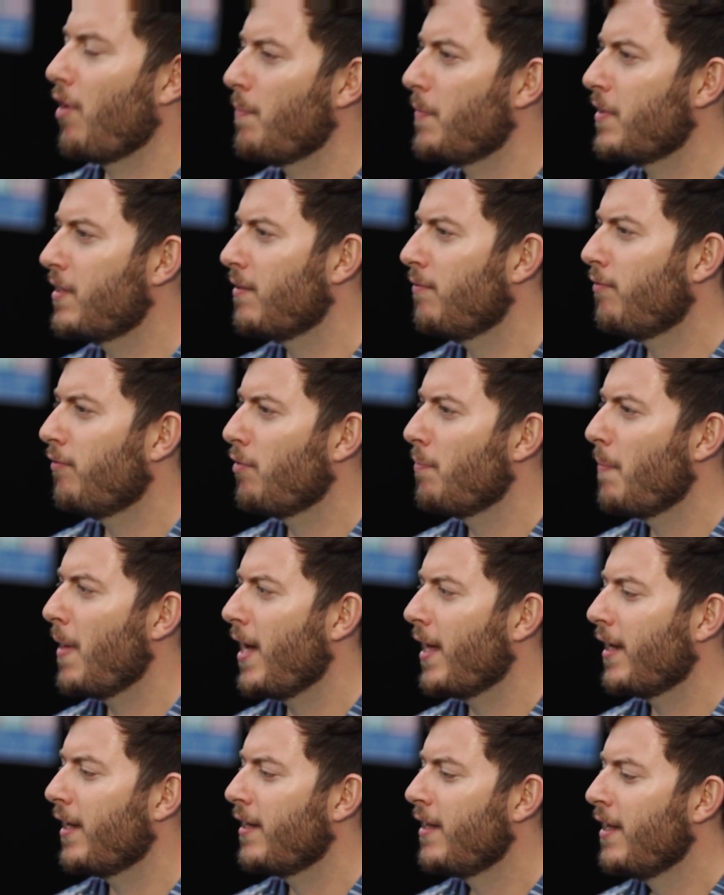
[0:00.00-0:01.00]
a sinful
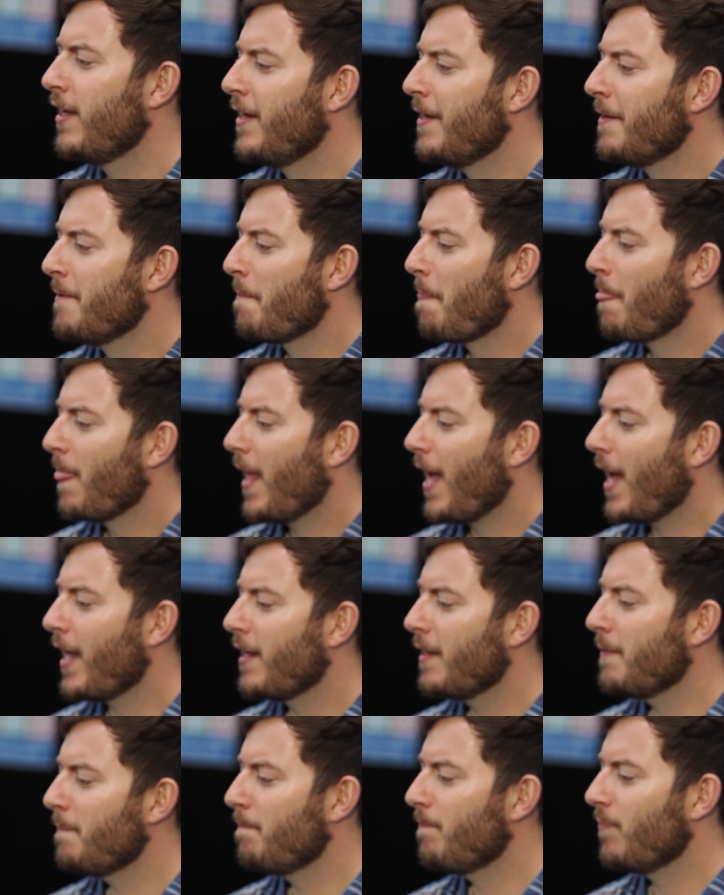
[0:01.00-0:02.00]
man. And, and,
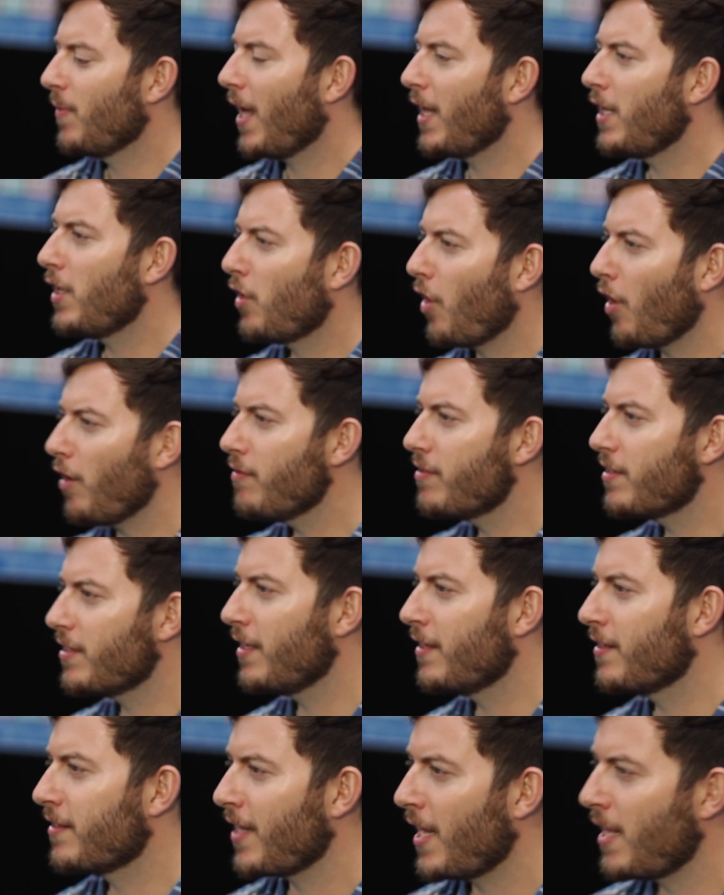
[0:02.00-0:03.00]
um, and you kind of see the
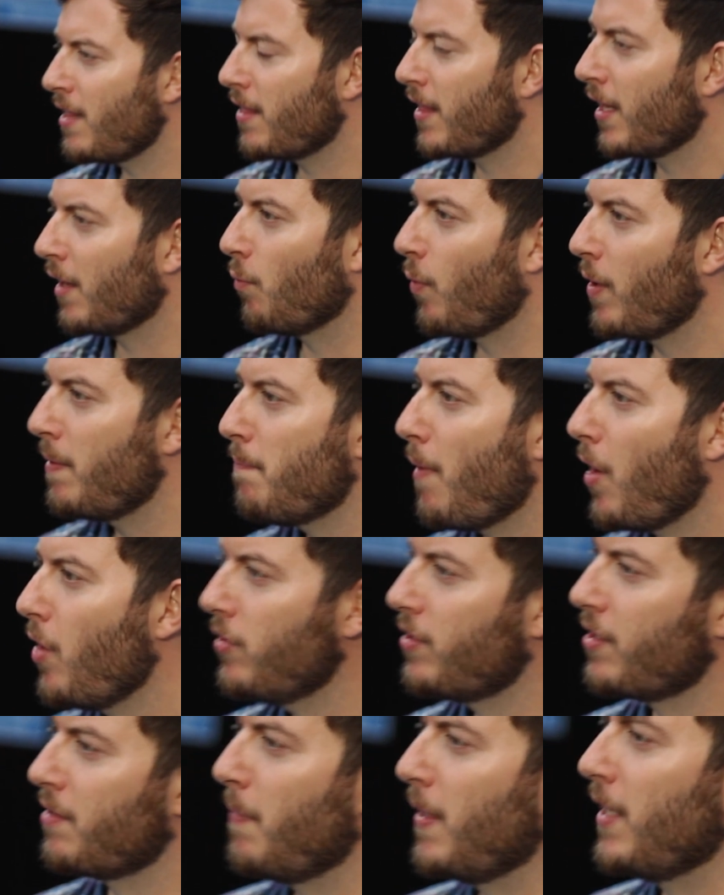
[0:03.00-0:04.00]
same thing when
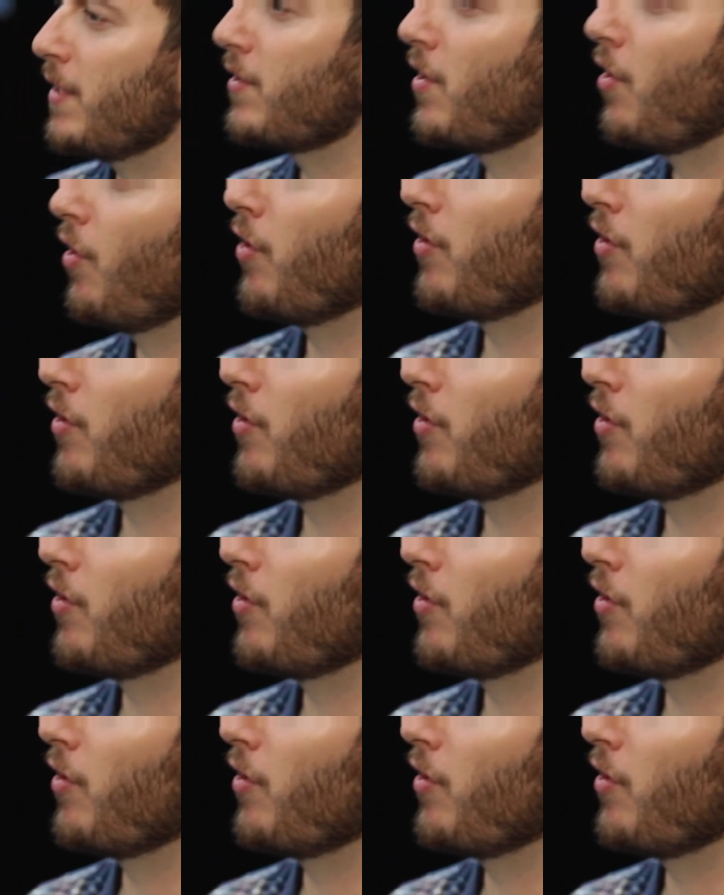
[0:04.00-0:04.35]
Moses meets God